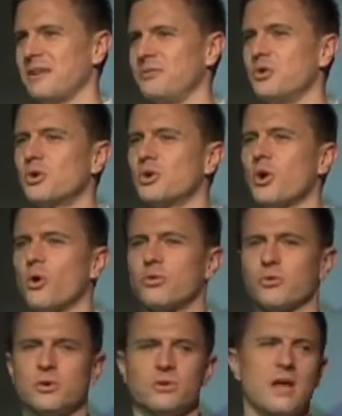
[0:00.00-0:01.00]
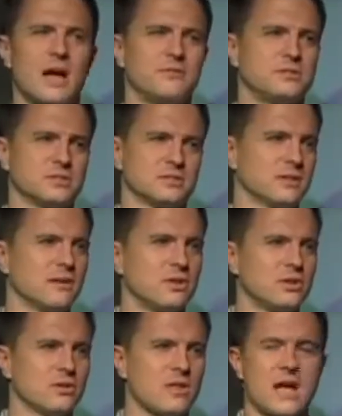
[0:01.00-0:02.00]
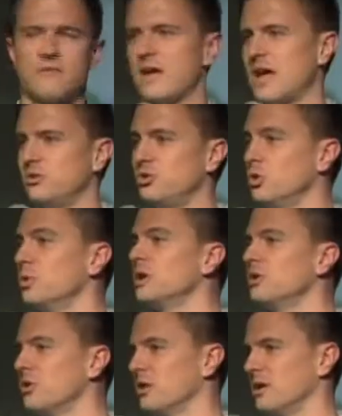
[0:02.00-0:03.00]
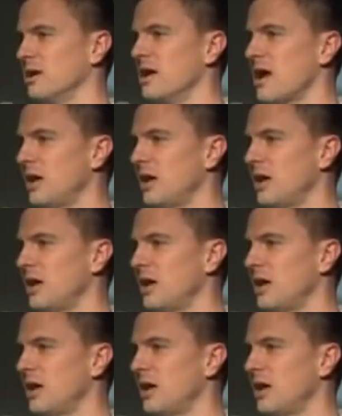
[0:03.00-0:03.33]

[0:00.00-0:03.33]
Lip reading: And if you could go through your life just living your life and doing good,